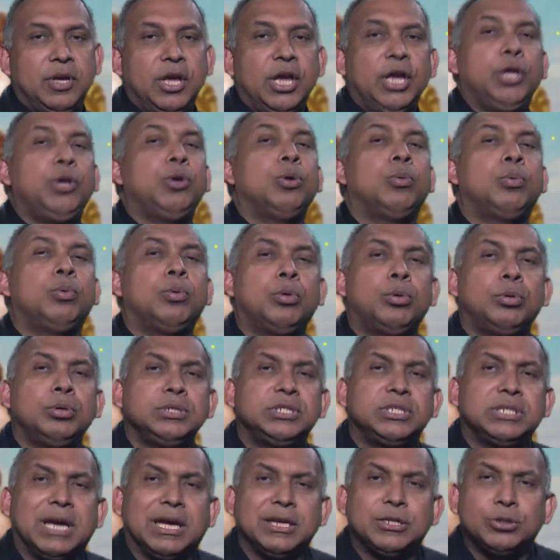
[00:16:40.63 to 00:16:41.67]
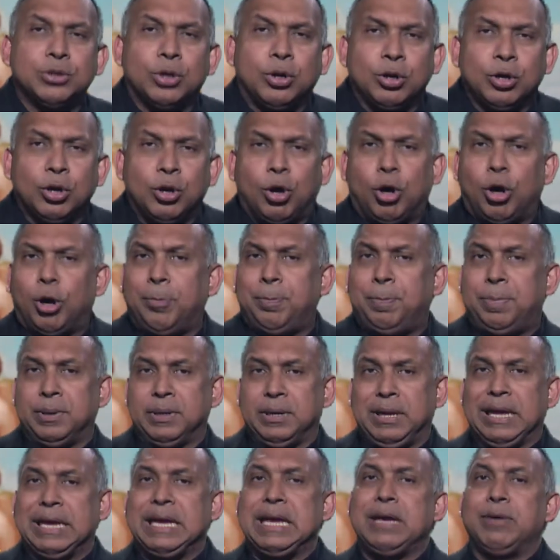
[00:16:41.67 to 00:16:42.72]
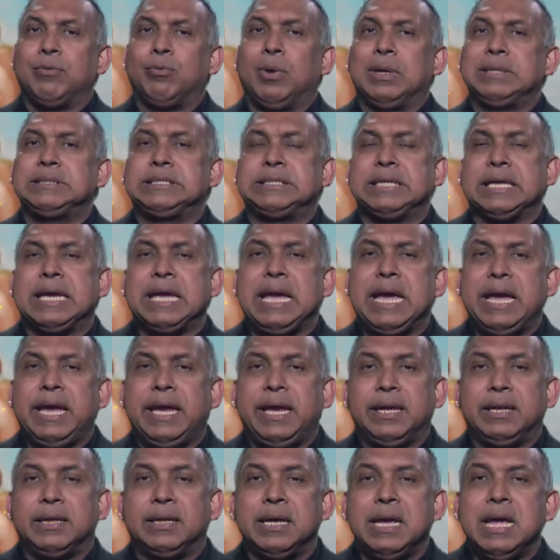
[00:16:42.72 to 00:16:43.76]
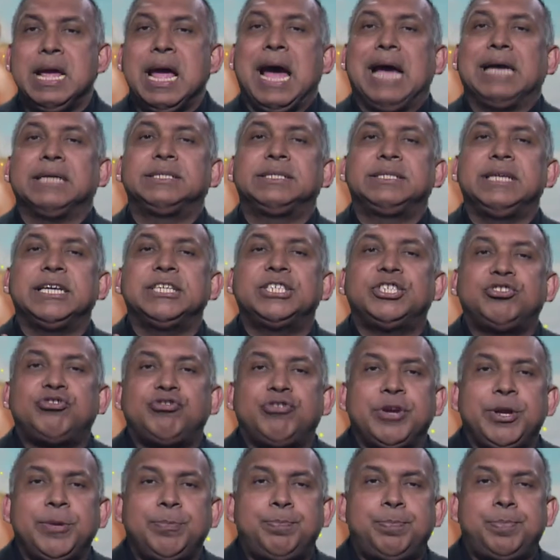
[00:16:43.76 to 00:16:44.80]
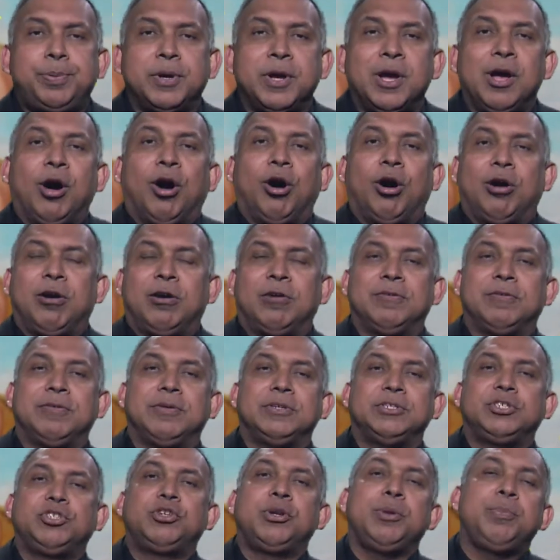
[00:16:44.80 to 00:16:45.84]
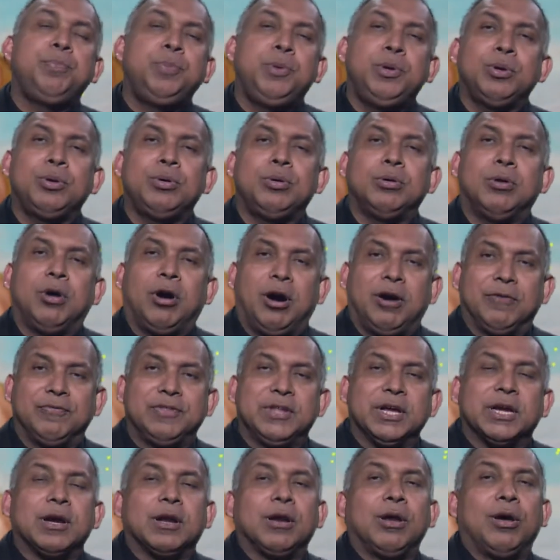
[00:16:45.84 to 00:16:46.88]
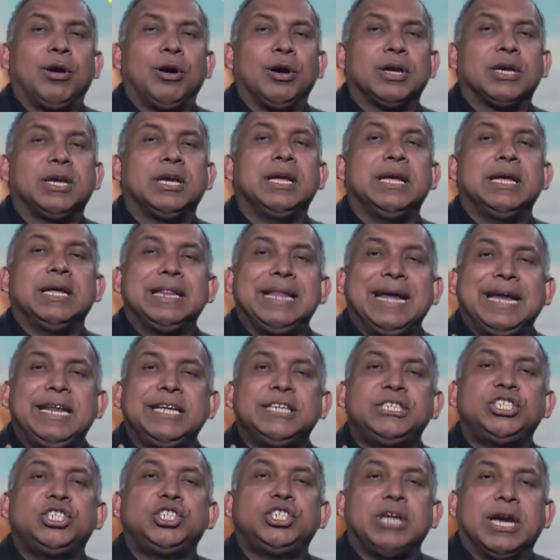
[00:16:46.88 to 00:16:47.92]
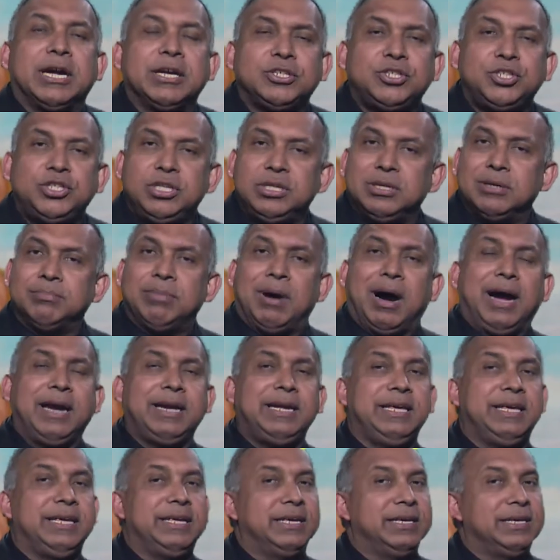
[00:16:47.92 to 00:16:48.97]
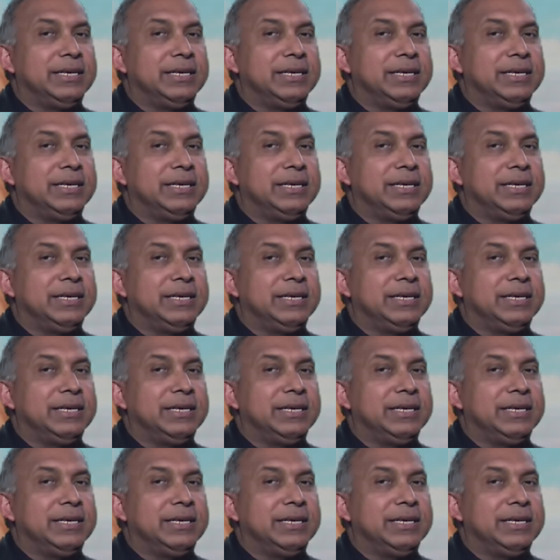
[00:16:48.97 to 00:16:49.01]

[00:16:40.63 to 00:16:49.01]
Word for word: Your wounds are torn open once again as they strip or strip you of the cloak that is stuck to your body.